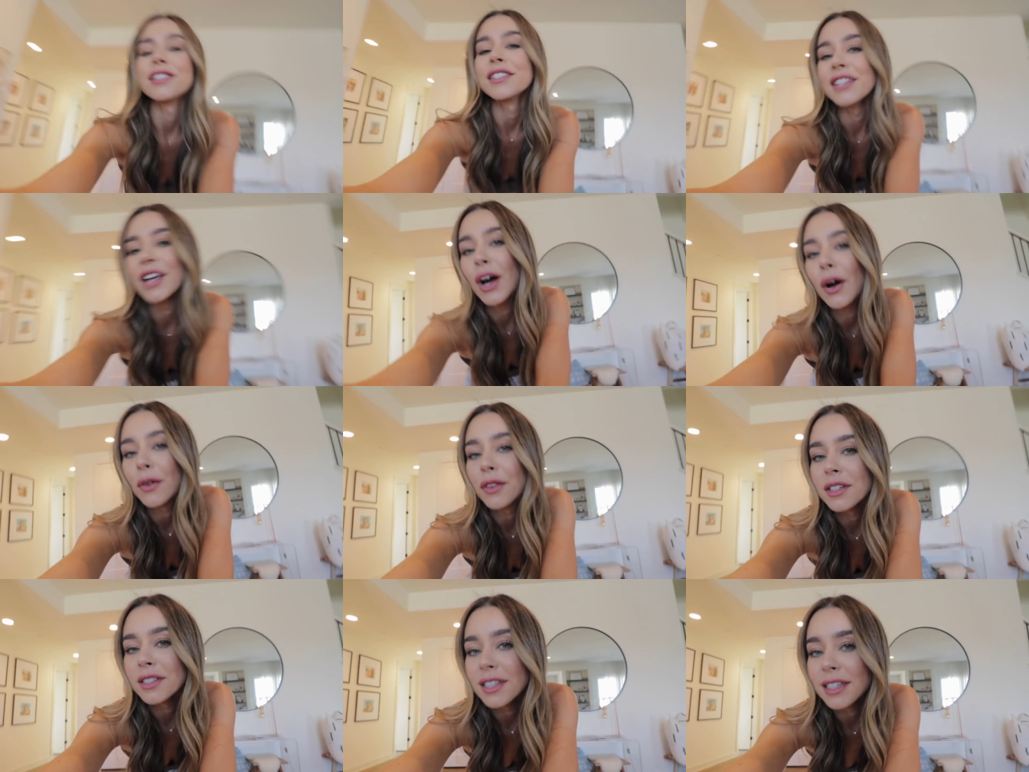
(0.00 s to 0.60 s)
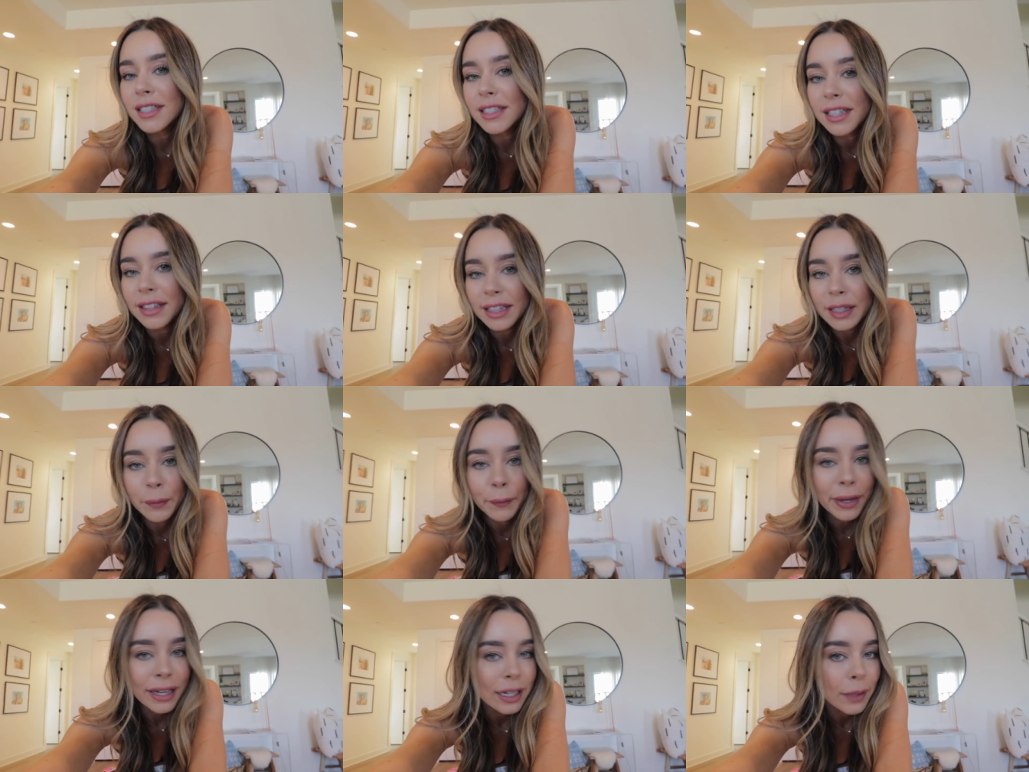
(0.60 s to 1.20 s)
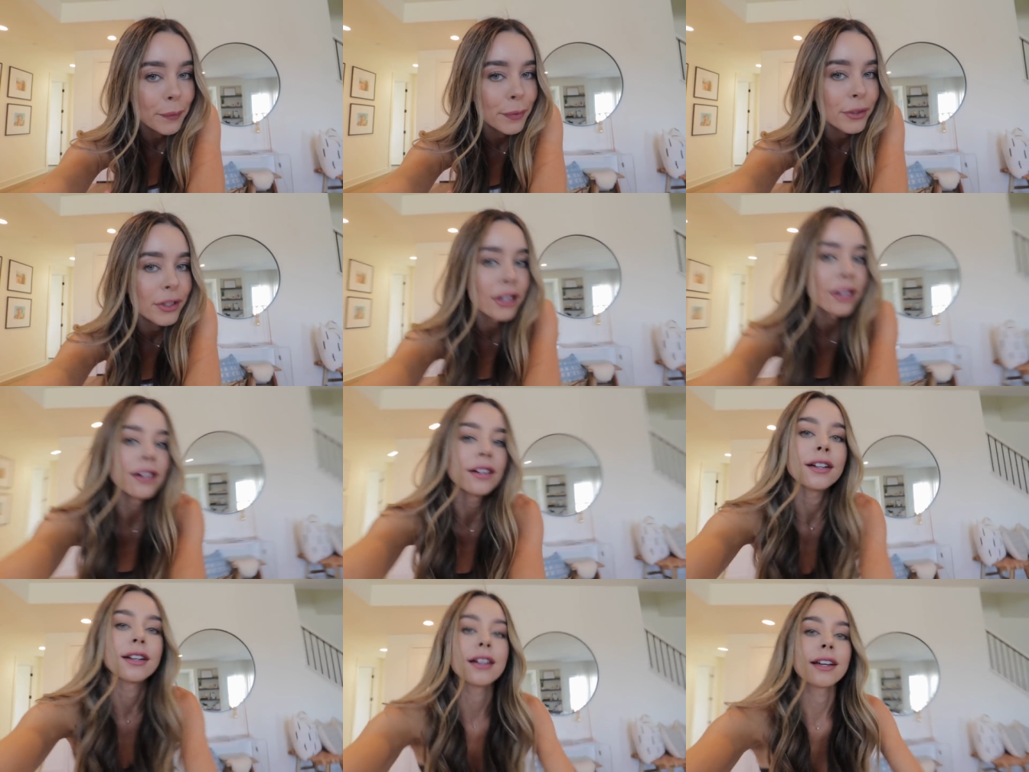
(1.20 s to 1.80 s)
So this is the makeup
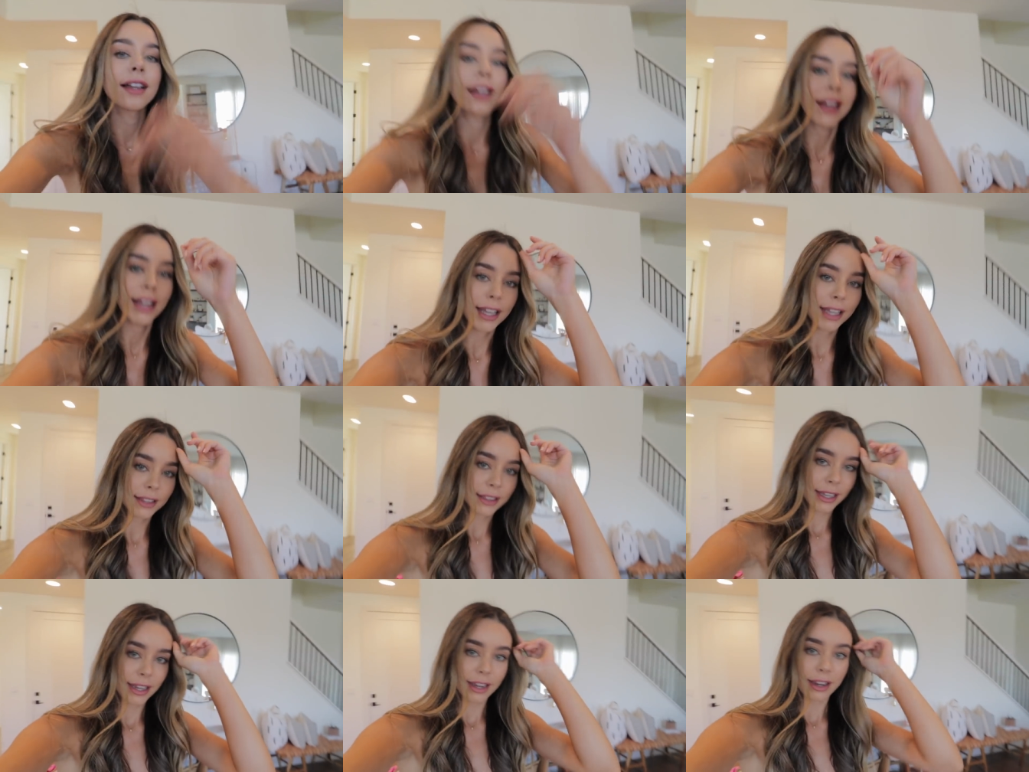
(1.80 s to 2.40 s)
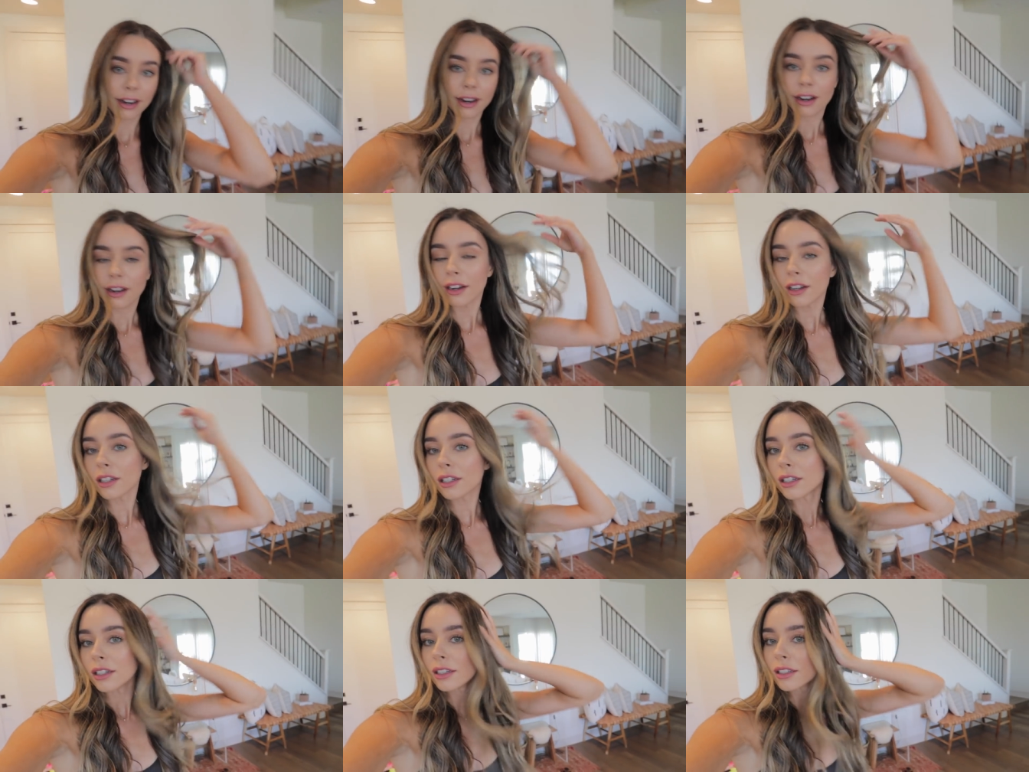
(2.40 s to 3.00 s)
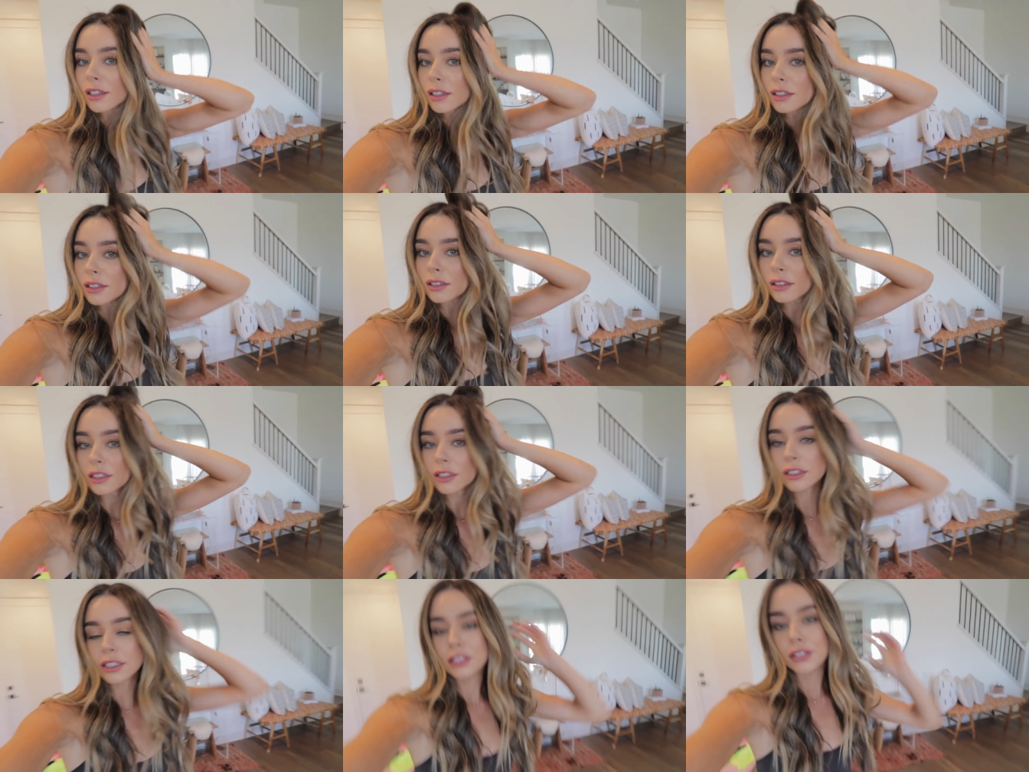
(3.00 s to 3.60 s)
look and the hair.
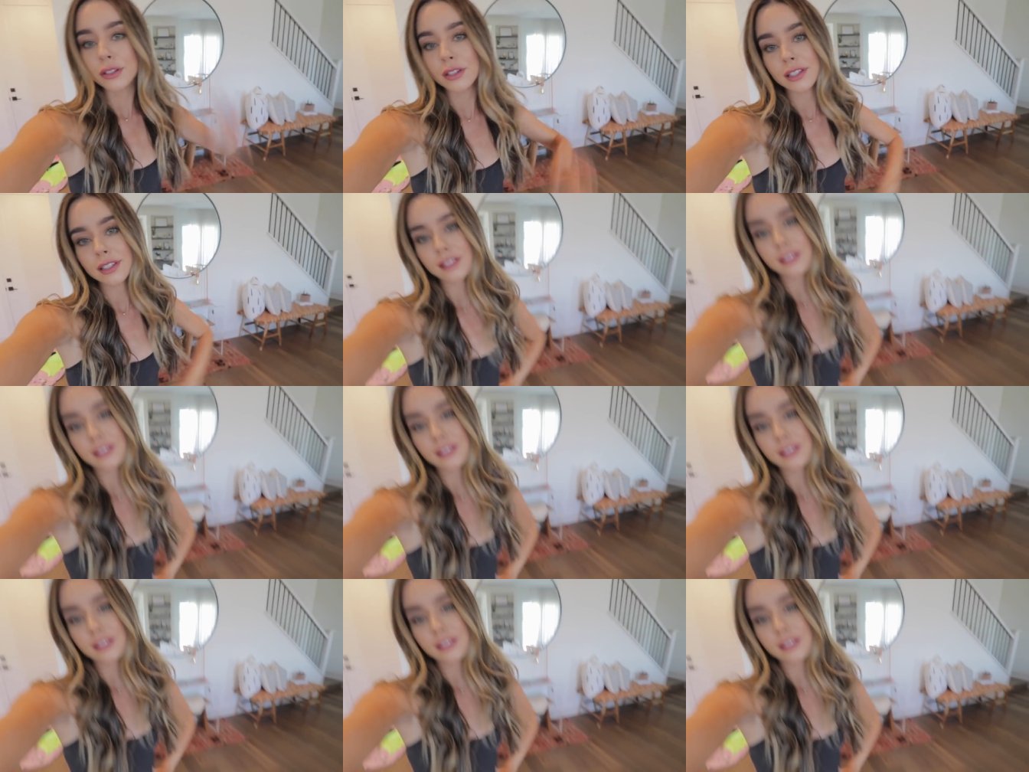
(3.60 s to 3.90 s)
Literally do the